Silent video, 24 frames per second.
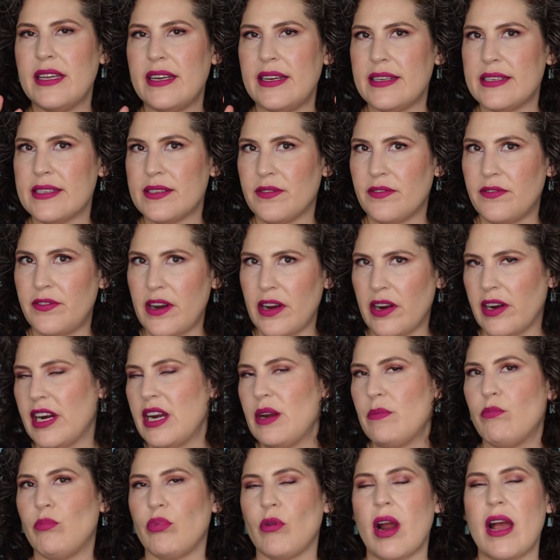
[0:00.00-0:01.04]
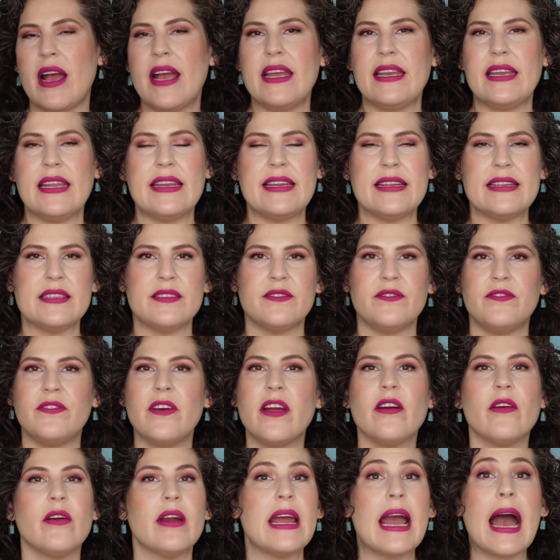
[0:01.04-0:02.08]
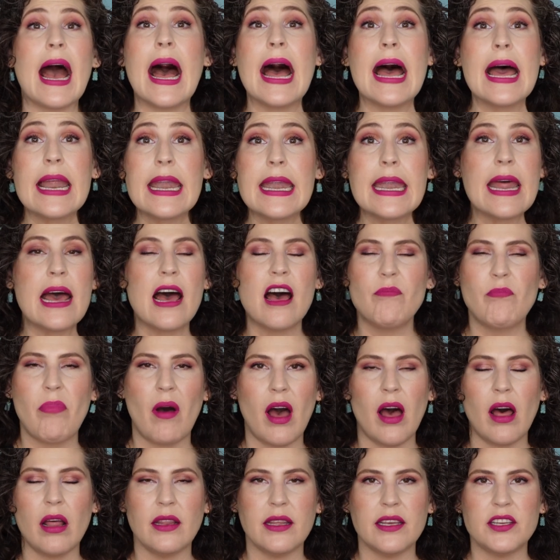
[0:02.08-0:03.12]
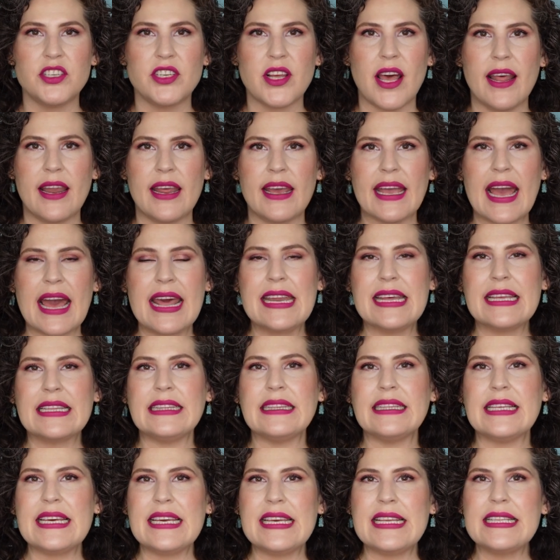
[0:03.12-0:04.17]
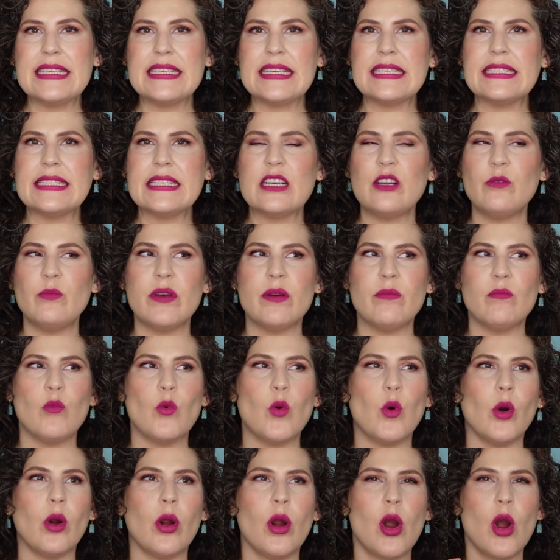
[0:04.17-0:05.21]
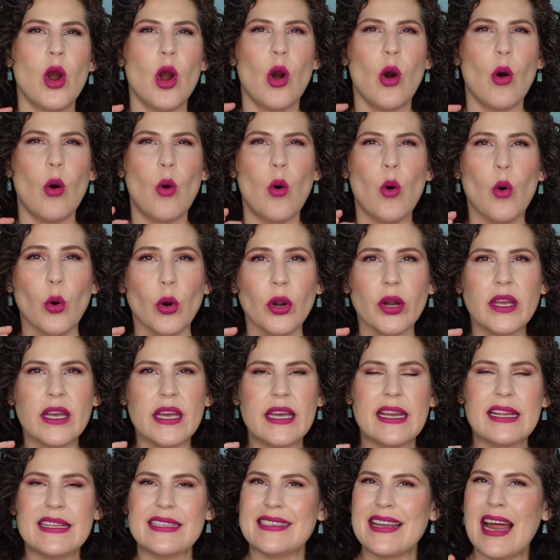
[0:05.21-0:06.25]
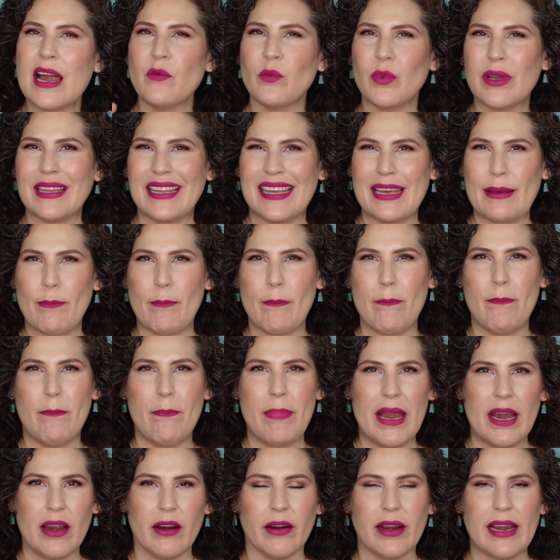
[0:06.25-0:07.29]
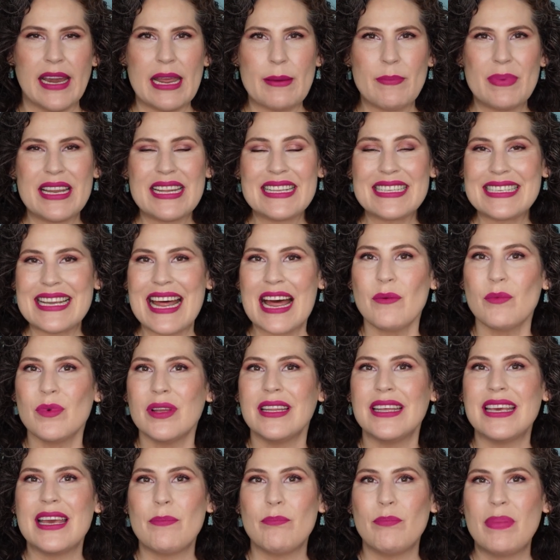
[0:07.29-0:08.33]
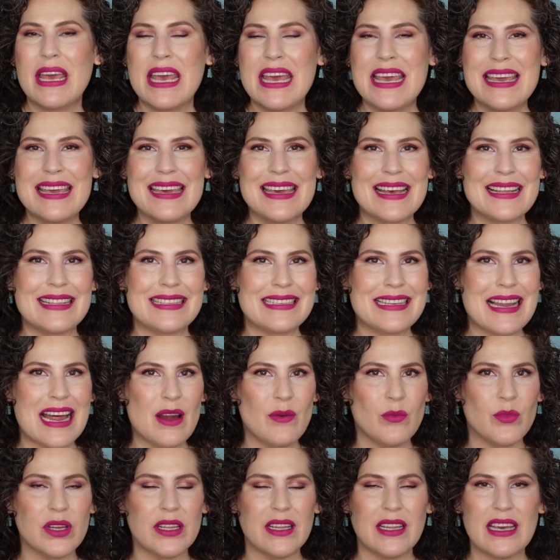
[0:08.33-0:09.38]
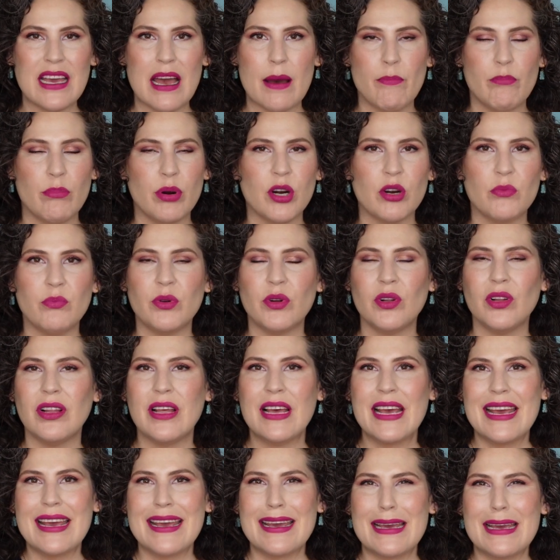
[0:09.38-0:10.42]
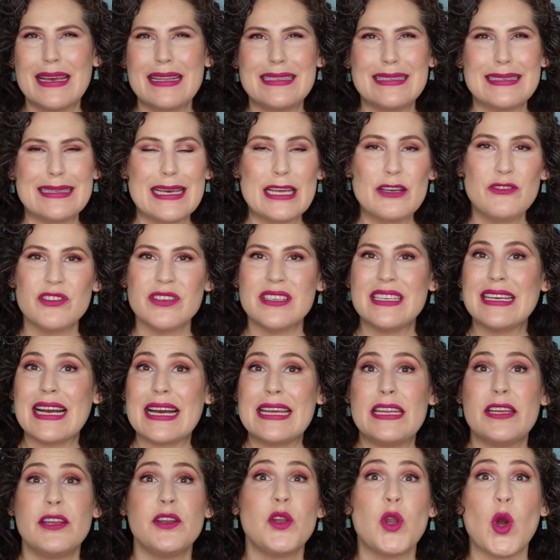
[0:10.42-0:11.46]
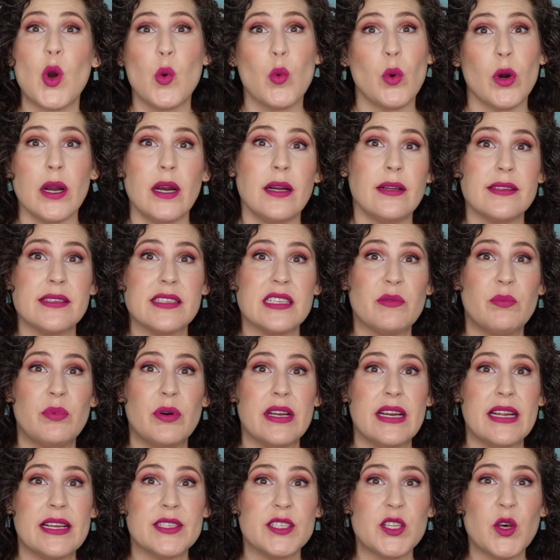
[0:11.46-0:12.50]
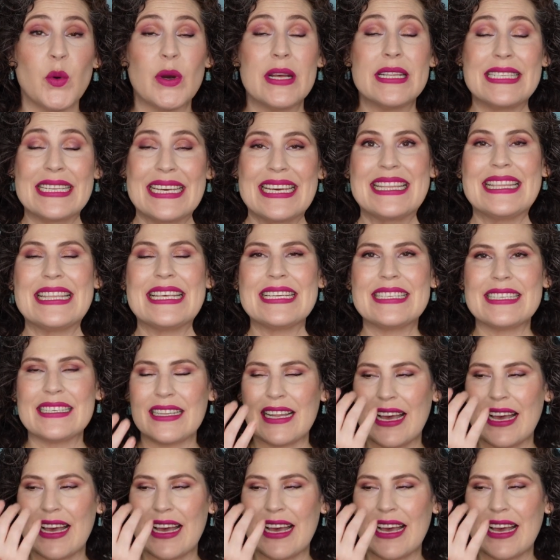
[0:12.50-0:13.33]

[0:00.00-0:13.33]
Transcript: It is very bright. It is very unapologetic and it leans a little bit more orchid. It's not really berry, but it's not really a pink. It's not really a purple. It's interesting. I didn't know where else to put it, so it's in this